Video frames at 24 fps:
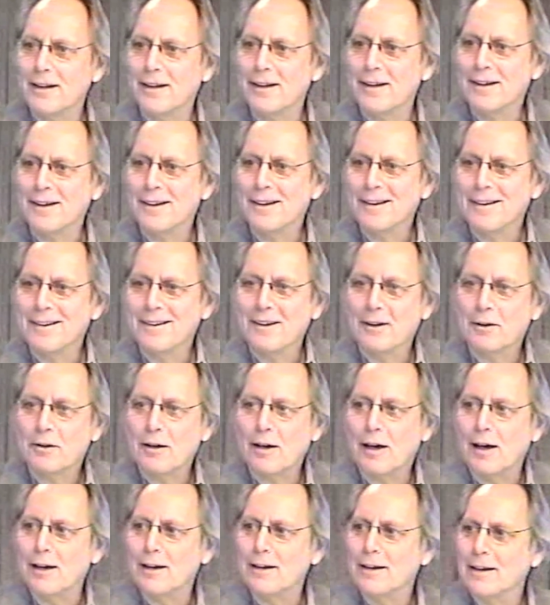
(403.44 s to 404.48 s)
Yeah.
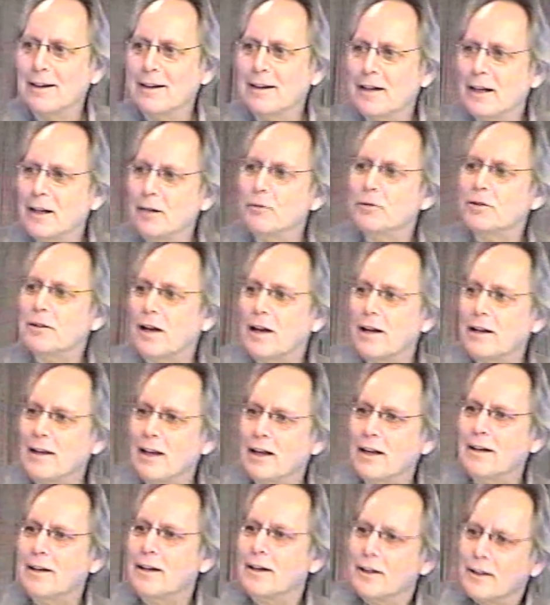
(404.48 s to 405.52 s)
Okay? And it was kind of
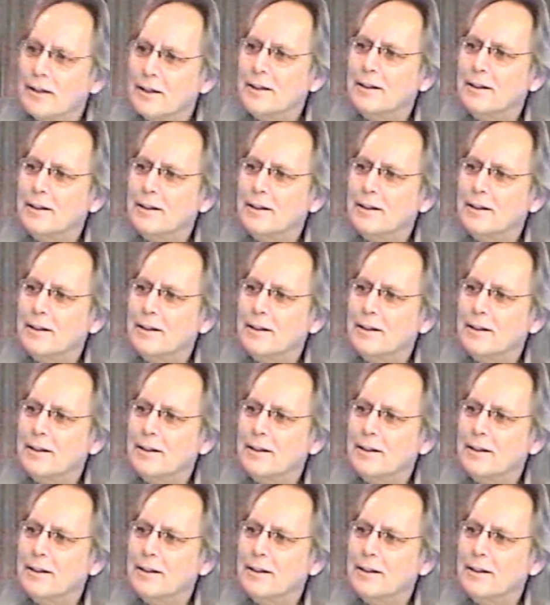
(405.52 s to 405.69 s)
like,